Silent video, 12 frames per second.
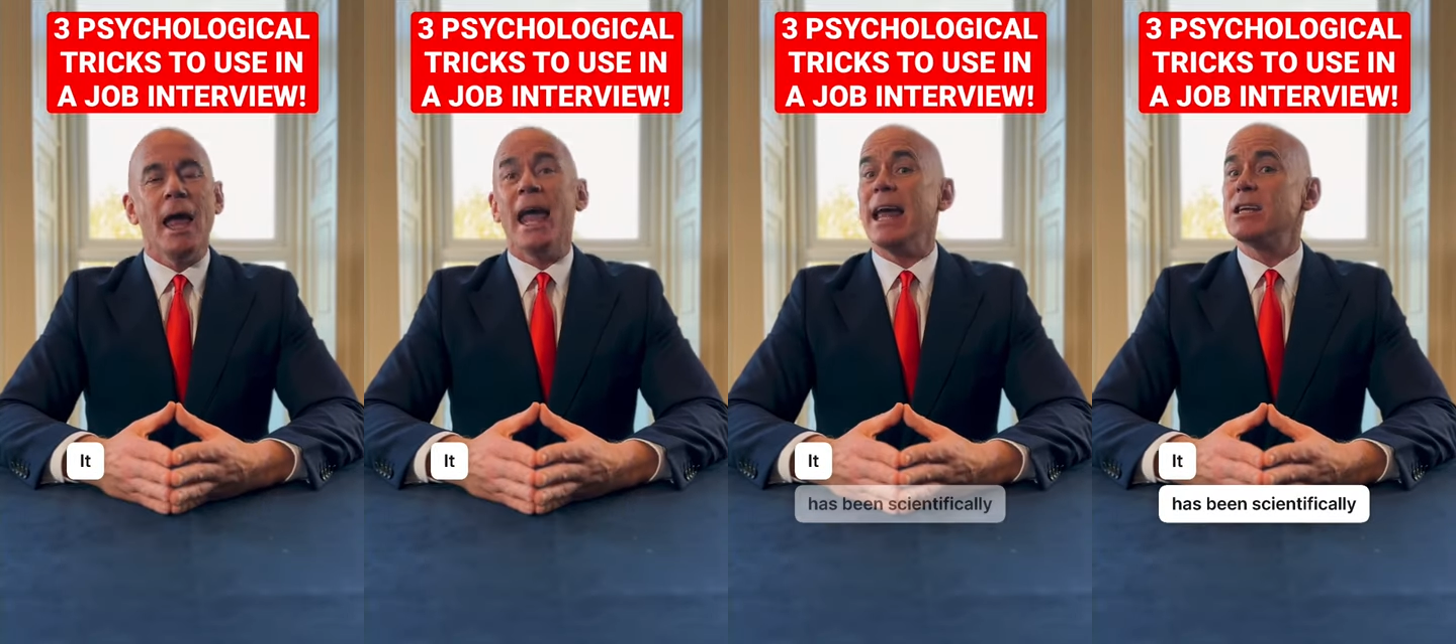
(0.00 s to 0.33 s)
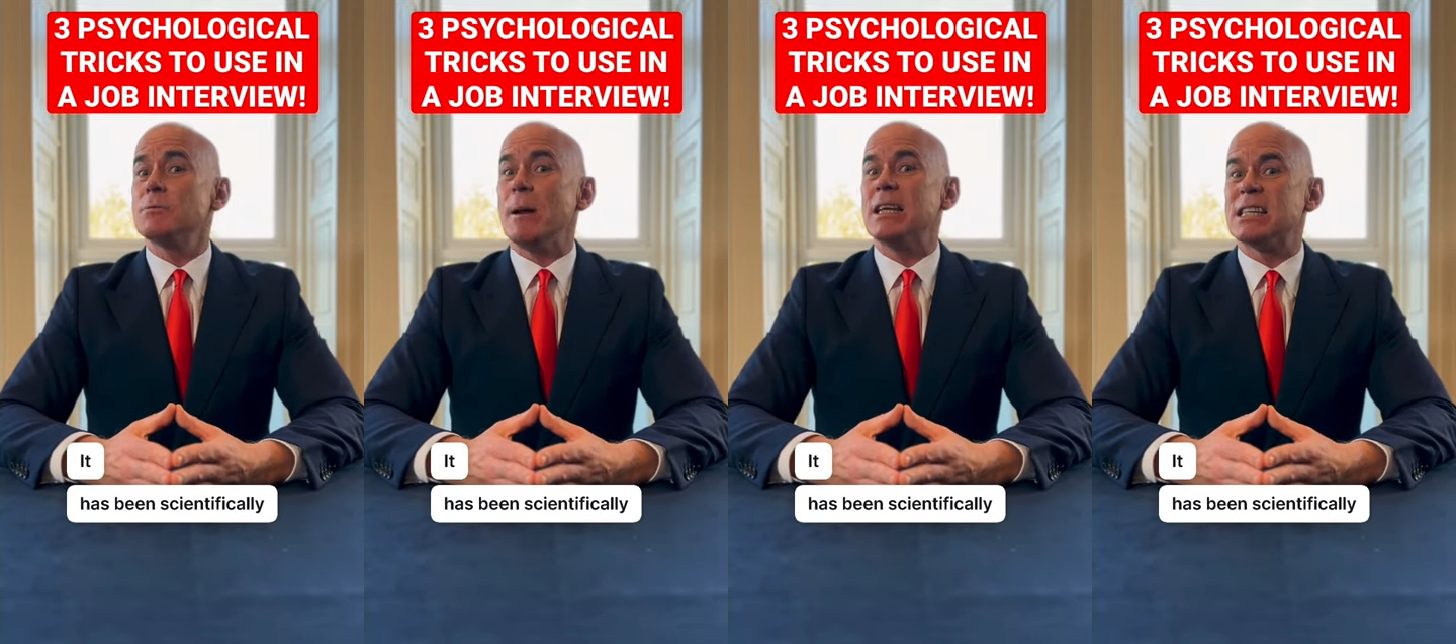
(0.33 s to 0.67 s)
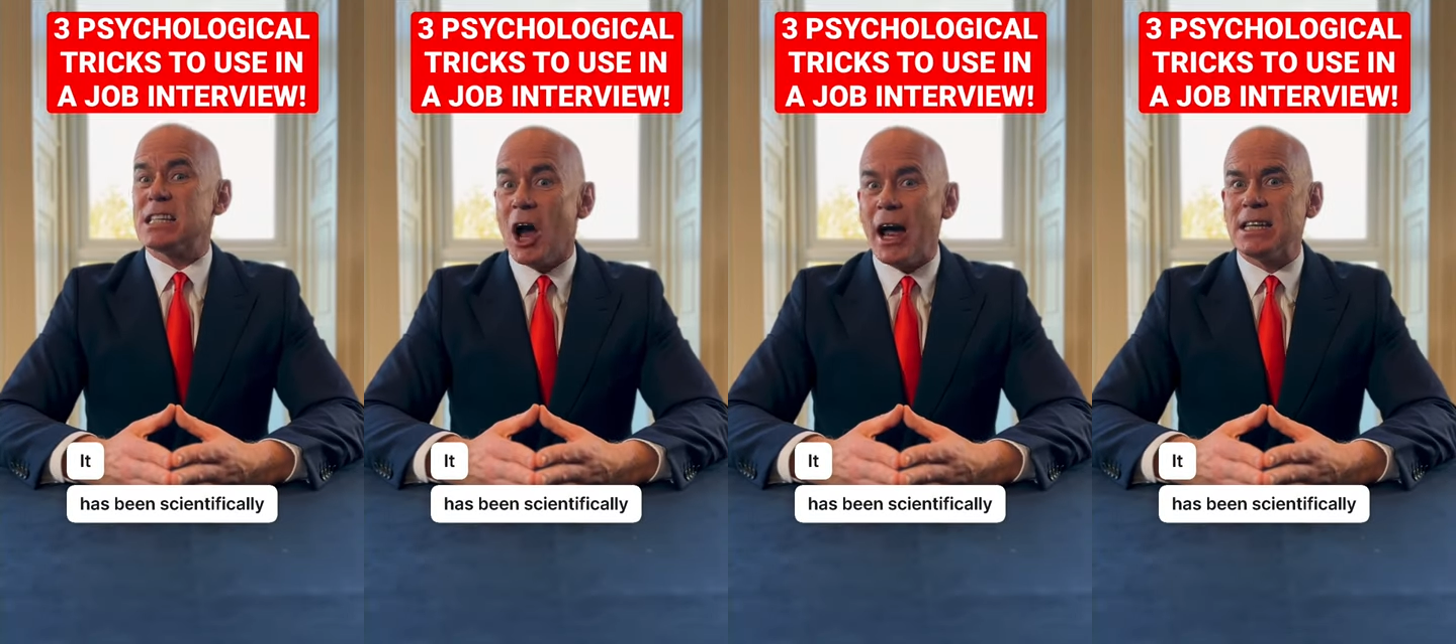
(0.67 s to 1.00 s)
It has been
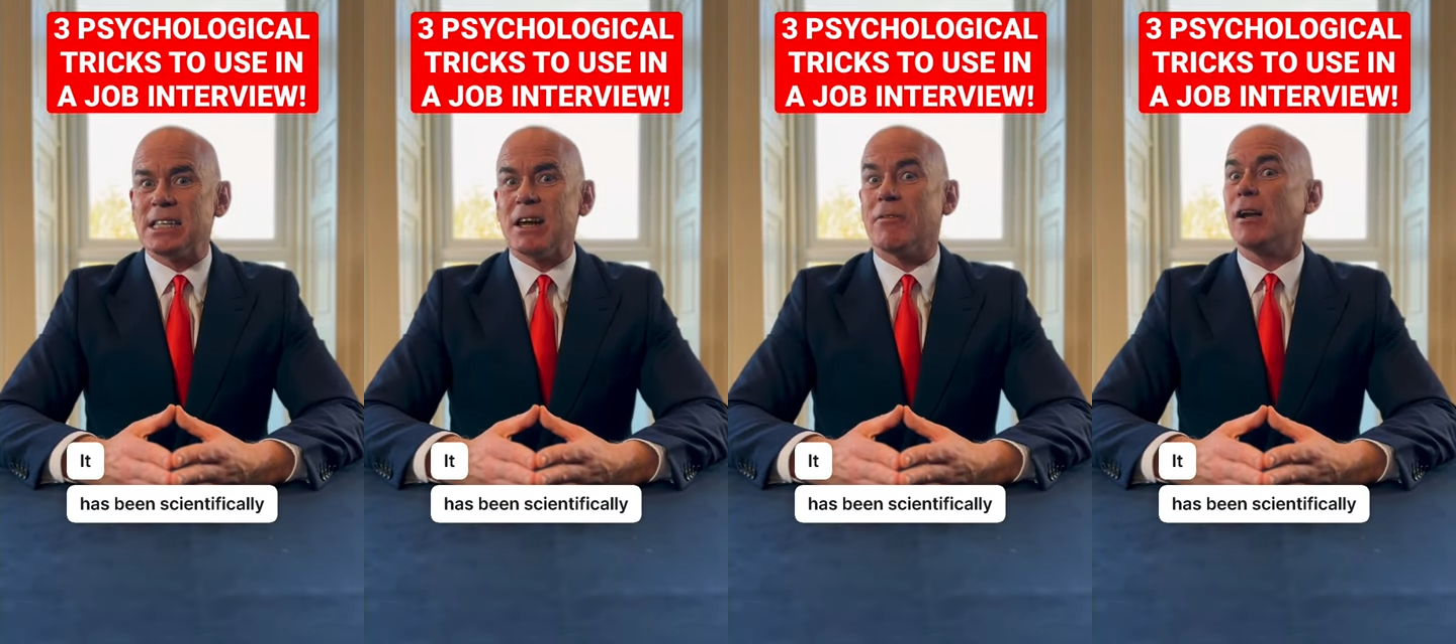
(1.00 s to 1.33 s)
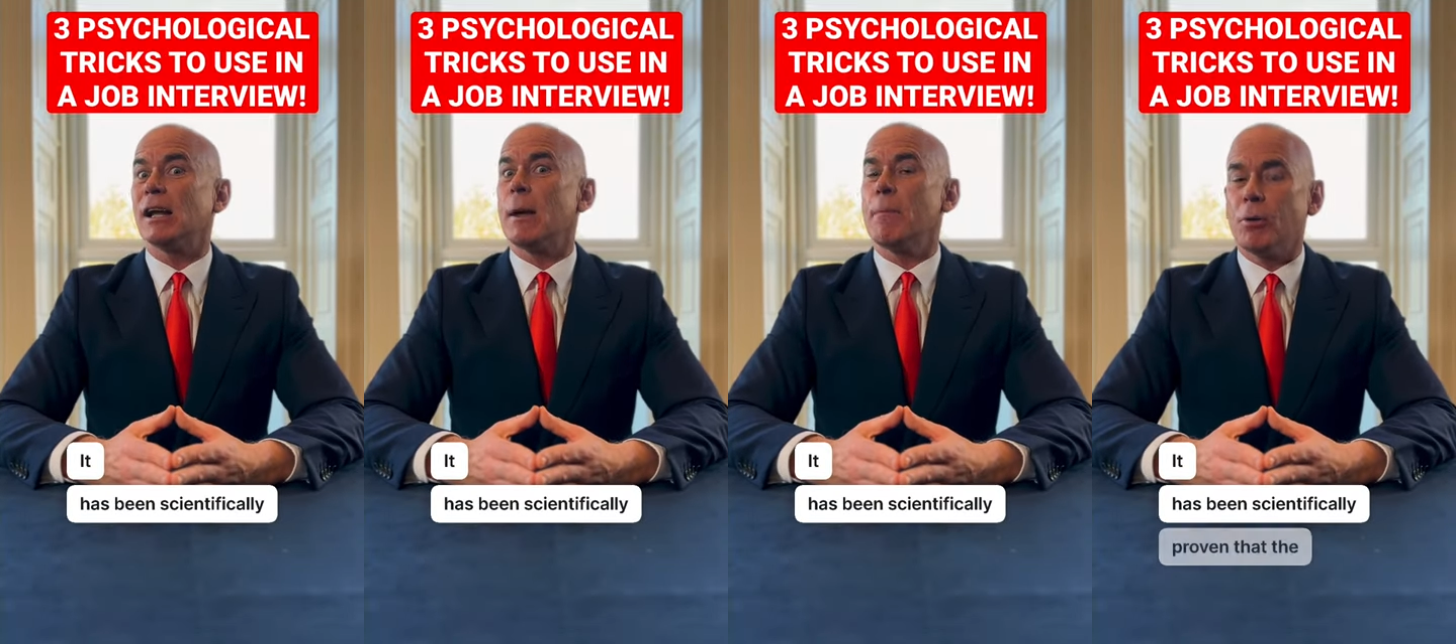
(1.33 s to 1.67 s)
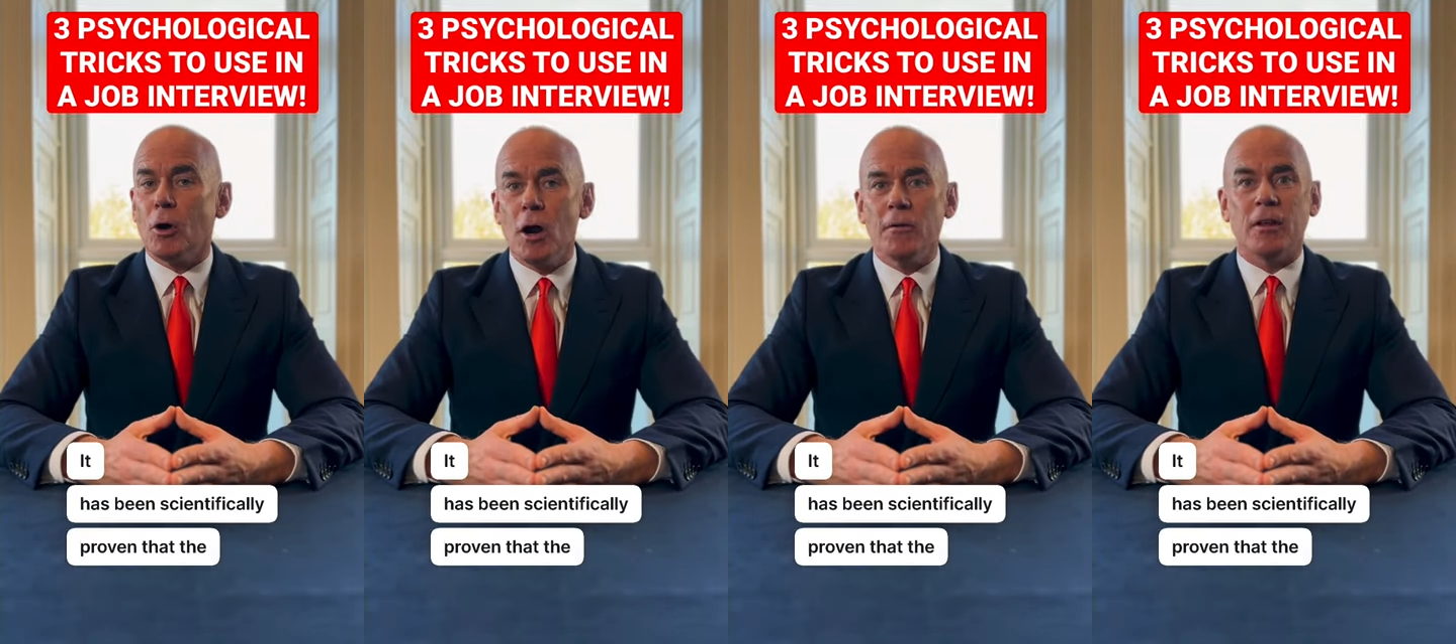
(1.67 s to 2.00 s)
scientifically
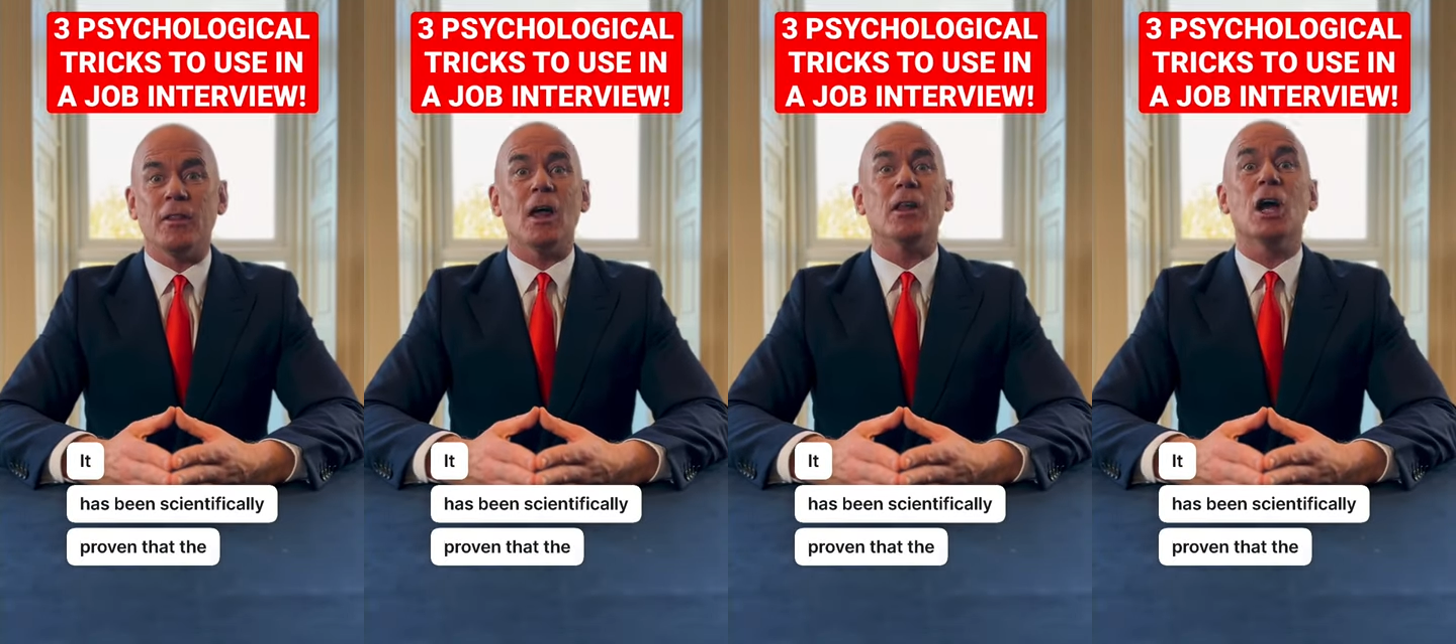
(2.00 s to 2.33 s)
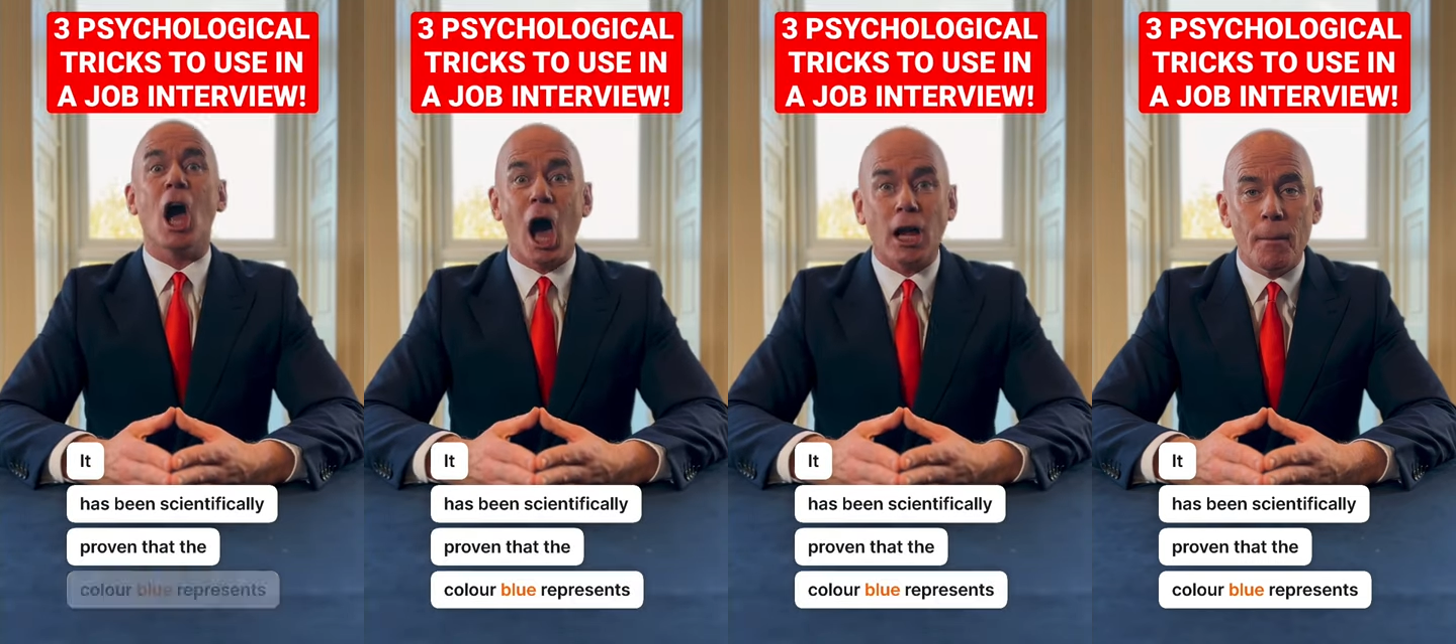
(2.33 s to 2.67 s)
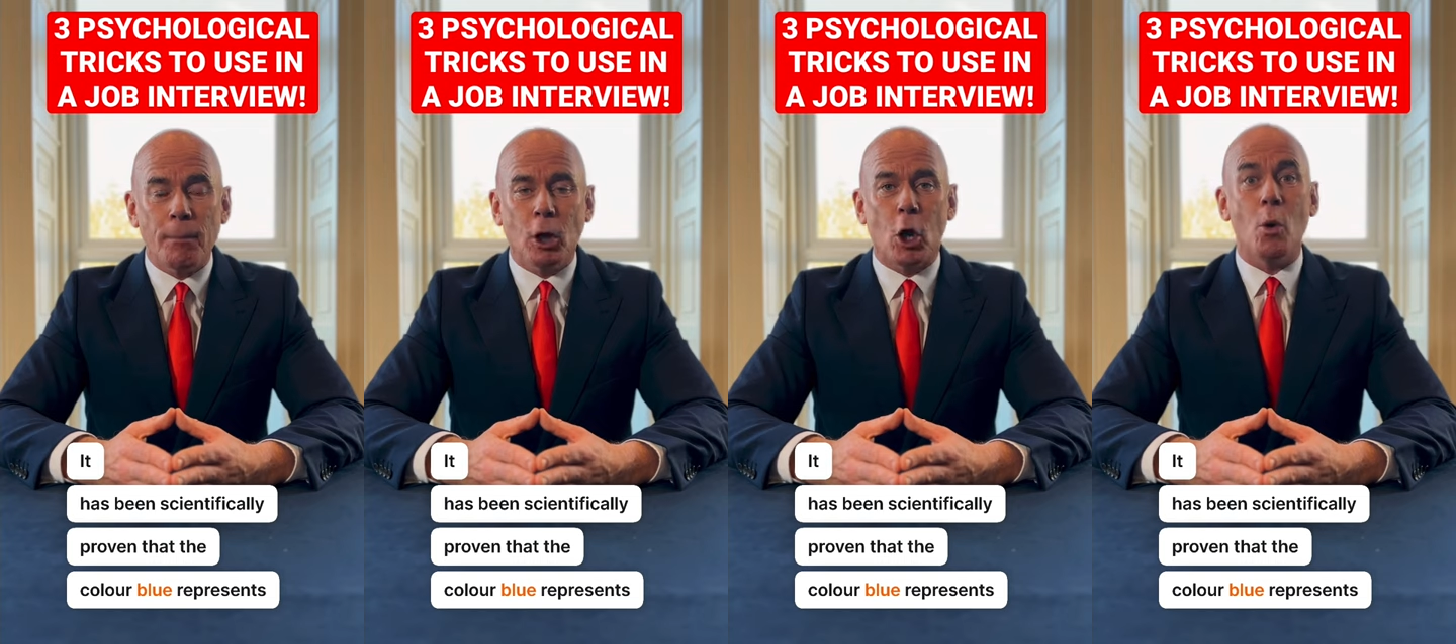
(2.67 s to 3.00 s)
proven that the colour
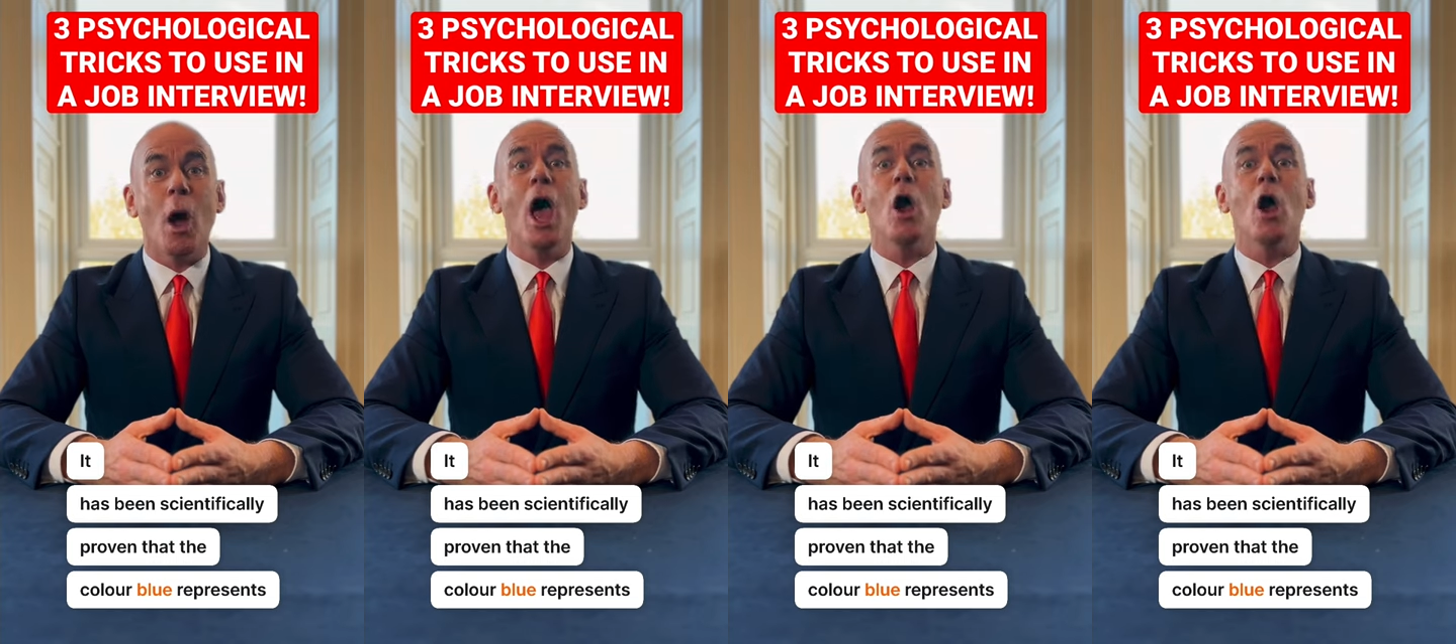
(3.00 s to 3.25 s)
blue